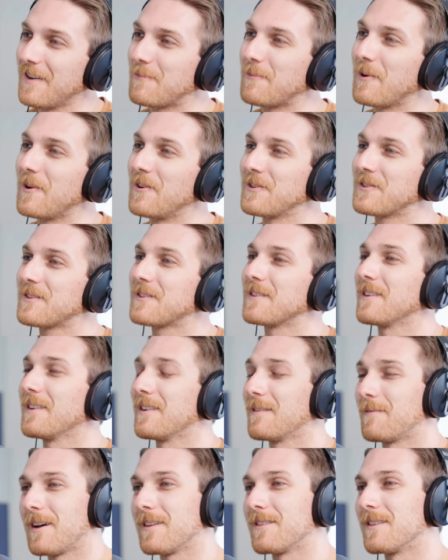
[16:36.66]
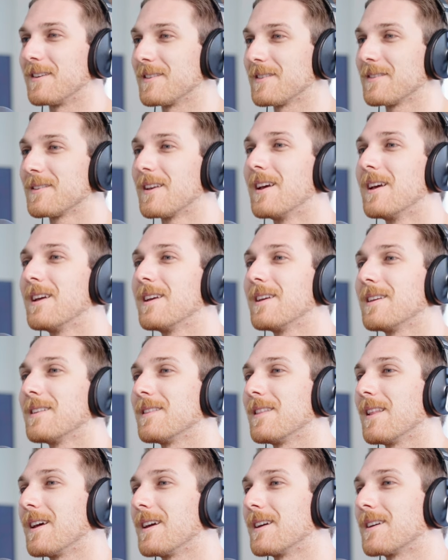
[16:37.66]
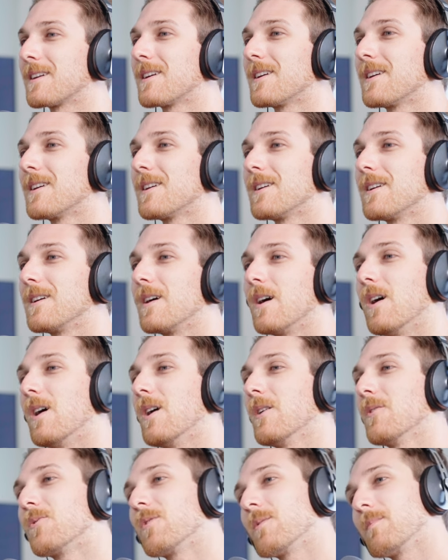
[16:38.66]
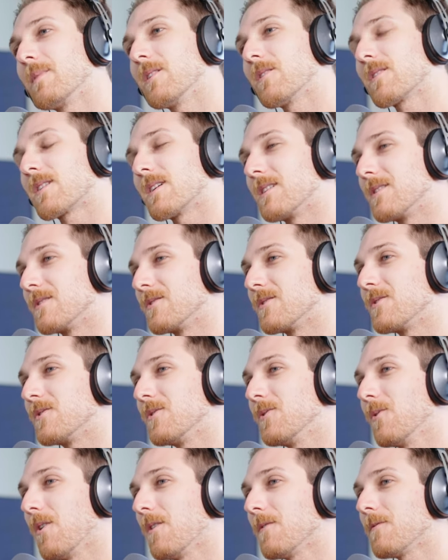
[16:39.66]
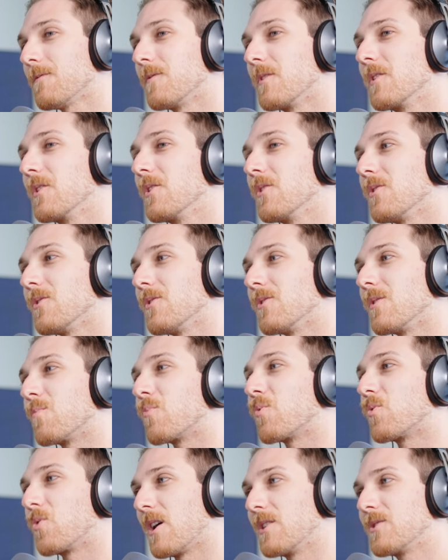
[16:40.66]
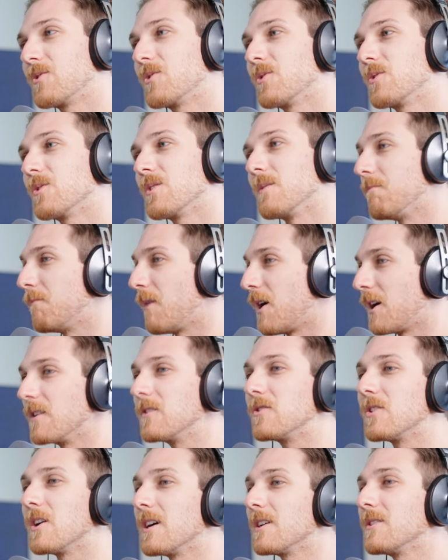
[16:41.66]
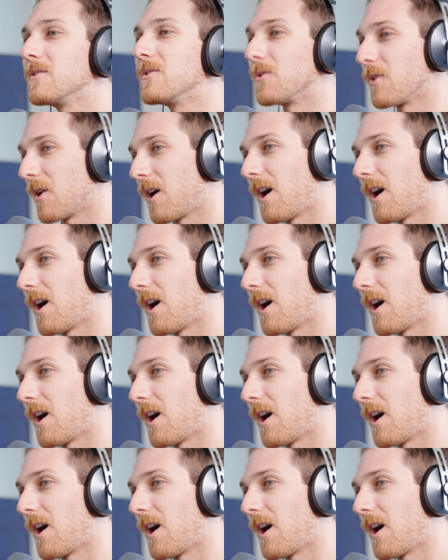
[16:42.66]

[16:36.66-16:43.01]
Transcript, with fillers: a post about this. Like, other Americans, do you all feel the pressure to monetize your